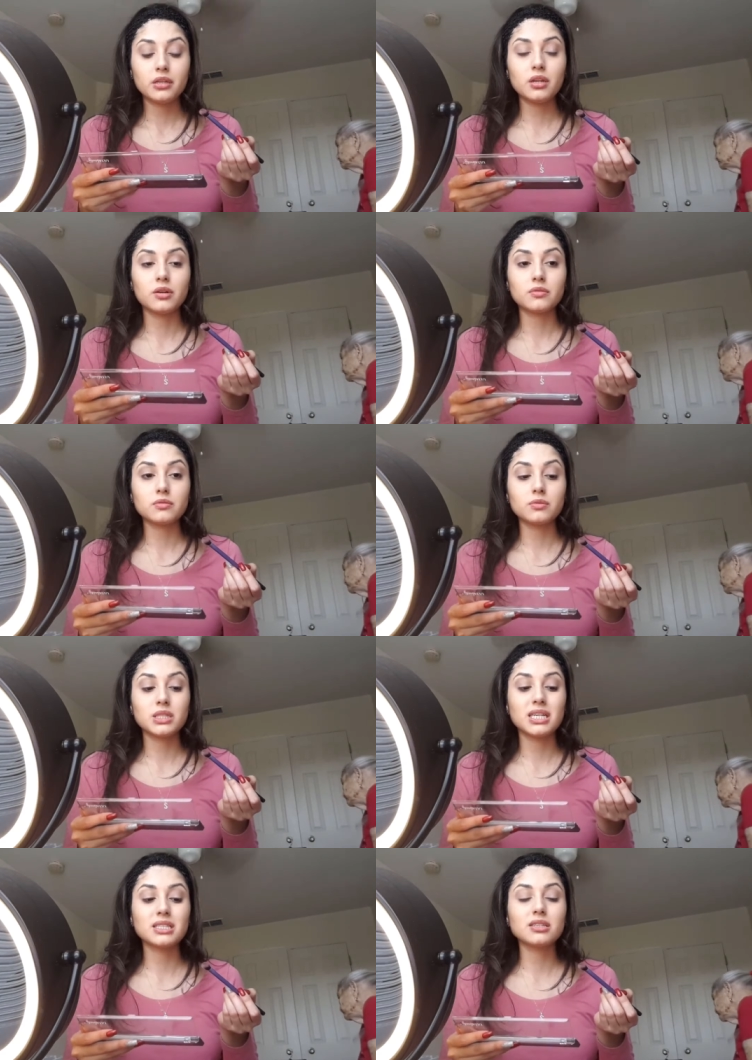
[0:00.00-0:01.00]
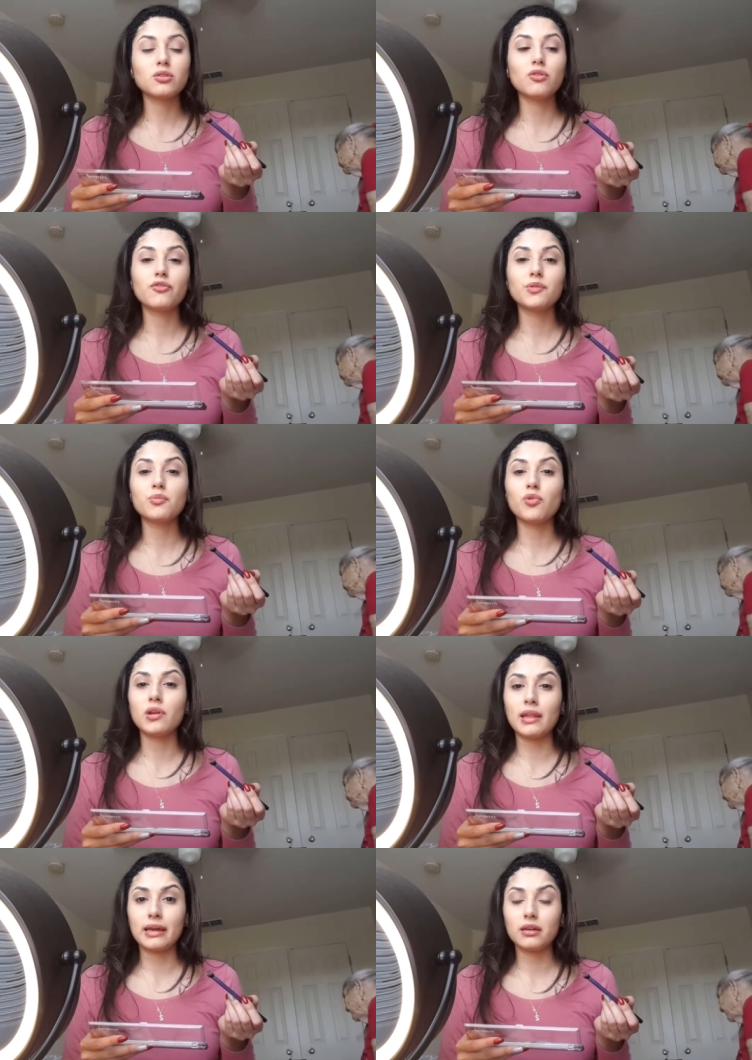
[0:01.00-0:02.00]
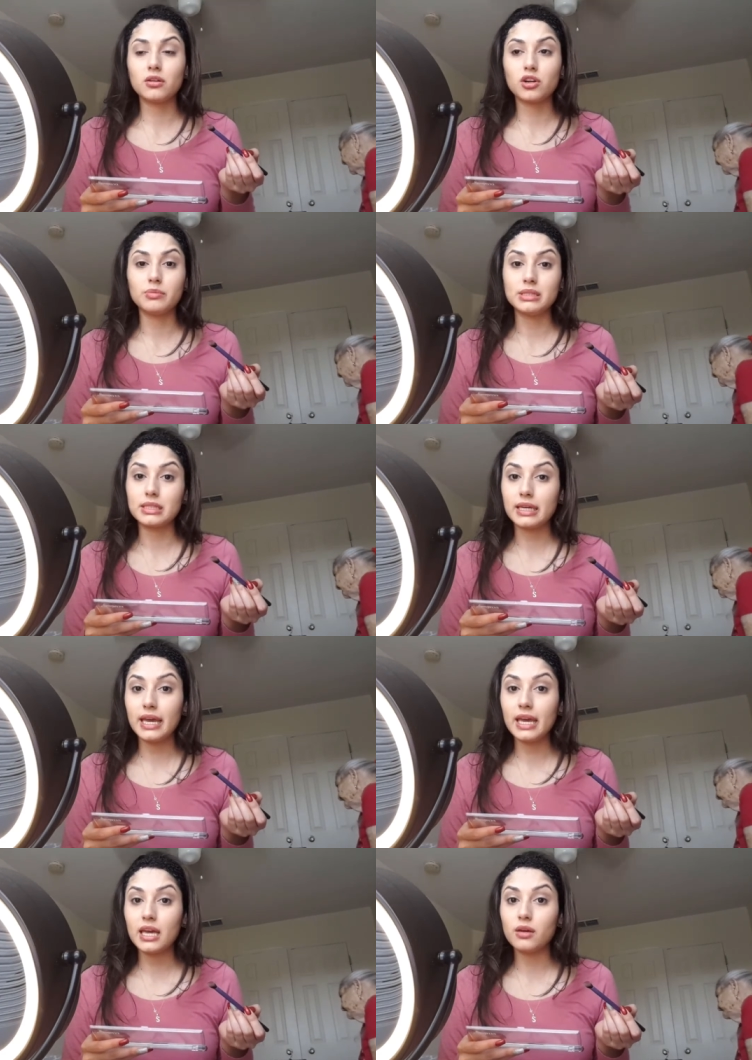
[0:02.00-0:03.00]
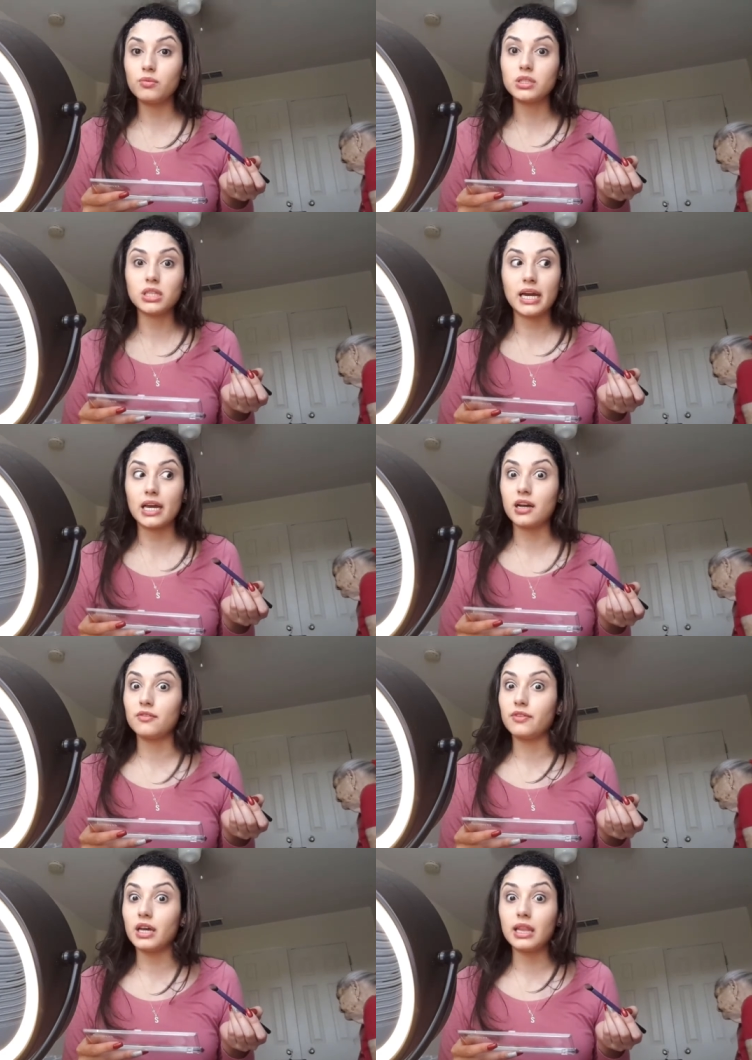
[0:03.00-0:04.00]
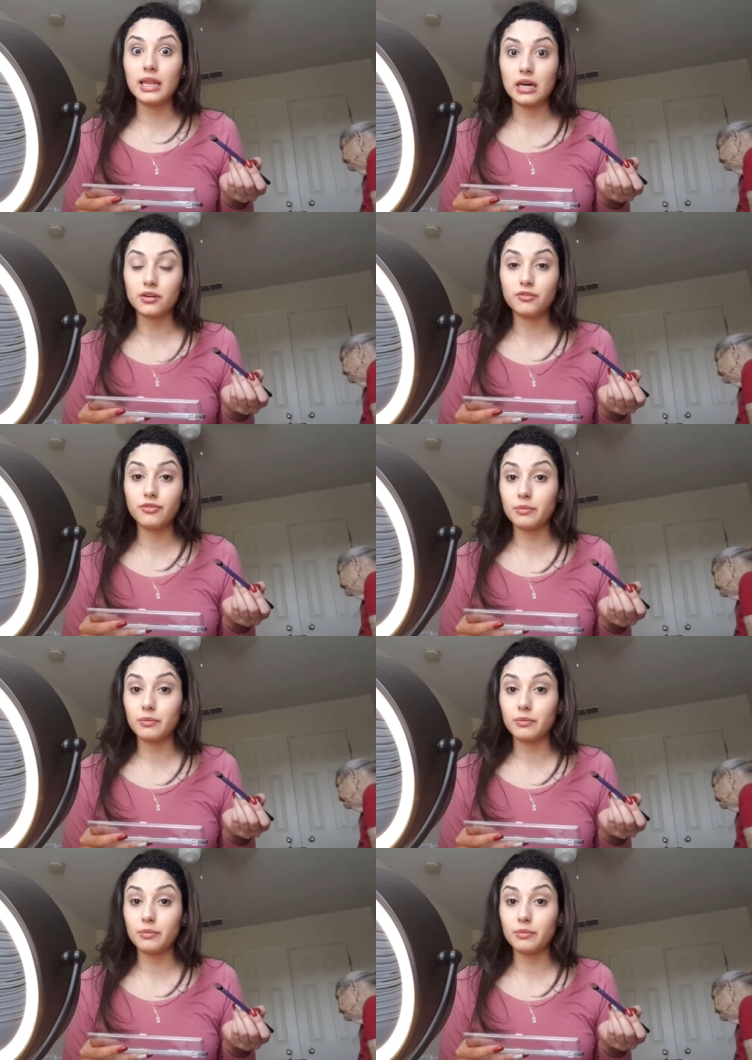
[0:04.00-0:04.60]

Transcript: you know, we tend to go for more like Urban Decay, which I have a lot of.